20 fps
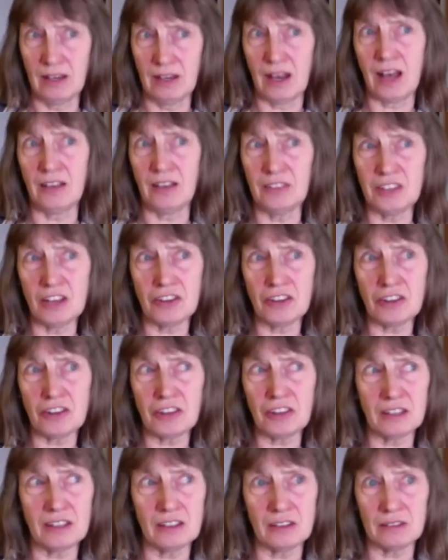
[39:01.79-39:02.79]
And the other
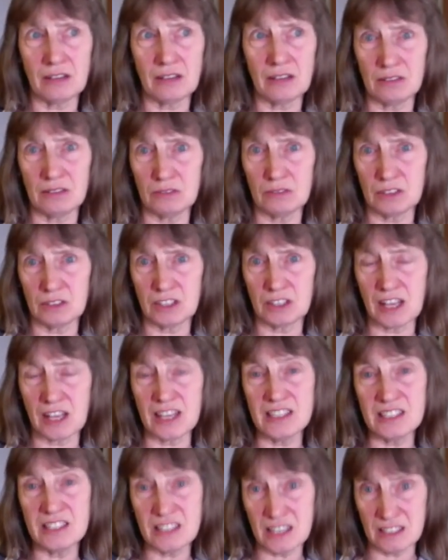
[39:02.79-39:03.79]
thing that they
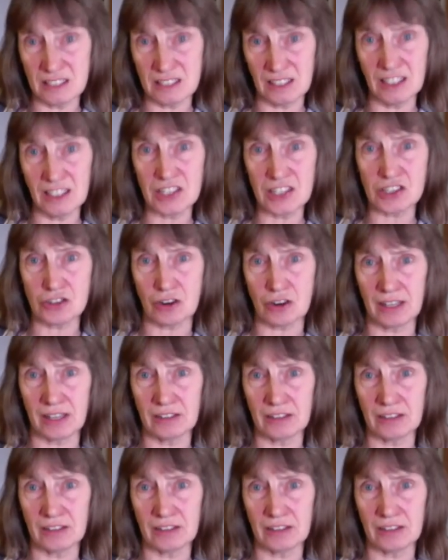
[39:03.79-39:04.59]
did illustrate,